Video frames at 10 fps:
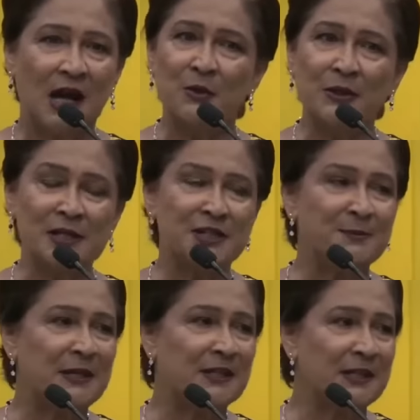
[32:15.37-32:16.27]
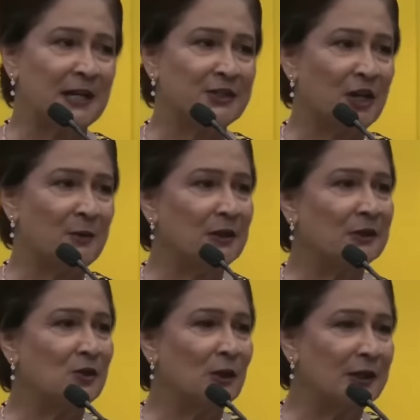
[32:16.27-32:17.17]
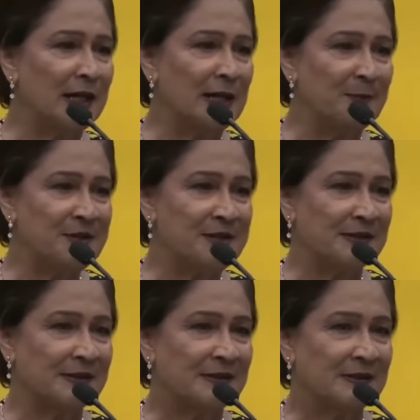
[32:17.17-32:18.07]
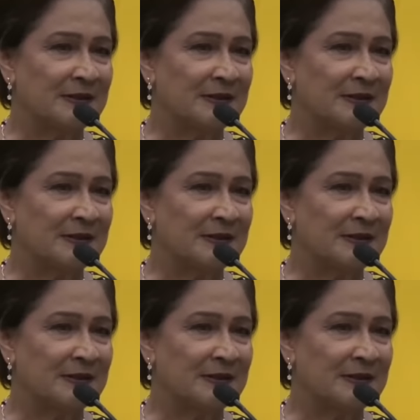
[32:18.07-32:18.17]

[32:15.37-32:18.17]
I won't even speak to that, so I will not call the names.